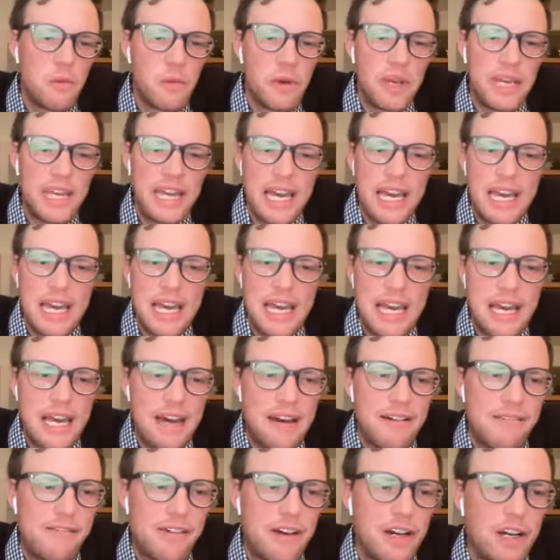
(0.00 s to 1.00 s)
We
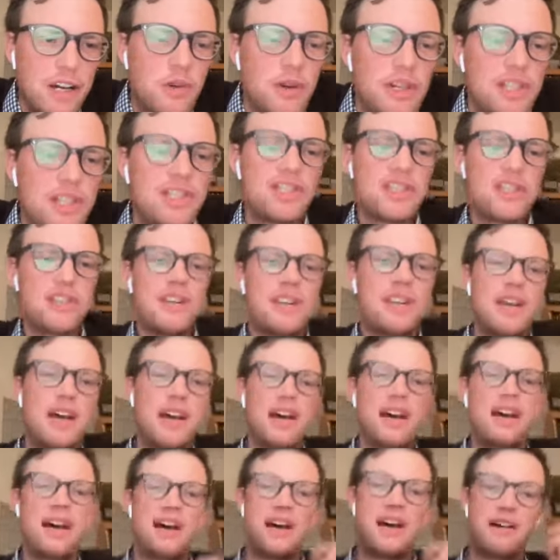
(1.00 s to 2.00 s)
have a question
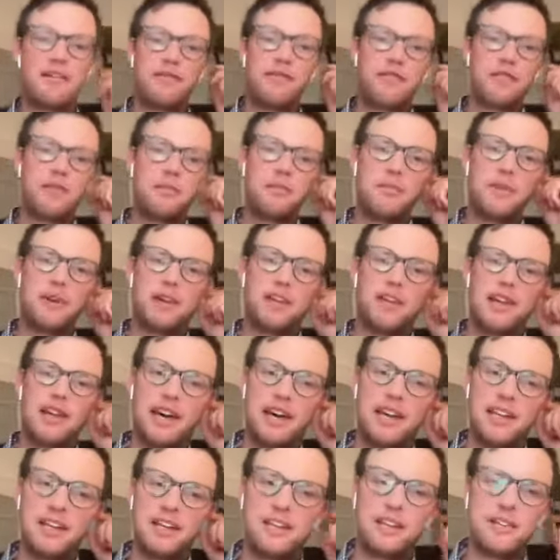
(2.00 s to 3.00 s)
from
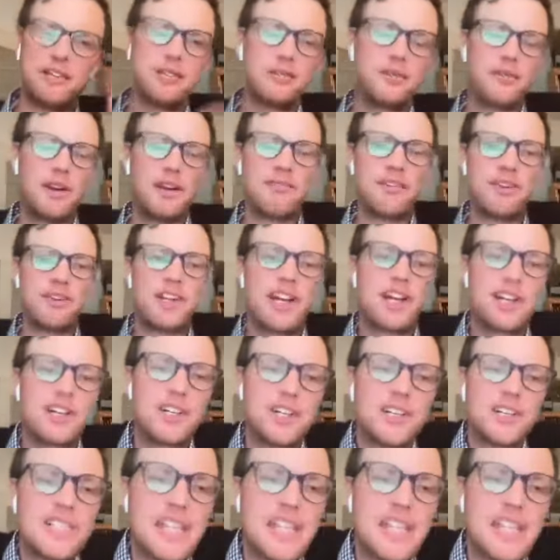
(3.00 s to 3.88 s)
Reverend Dr.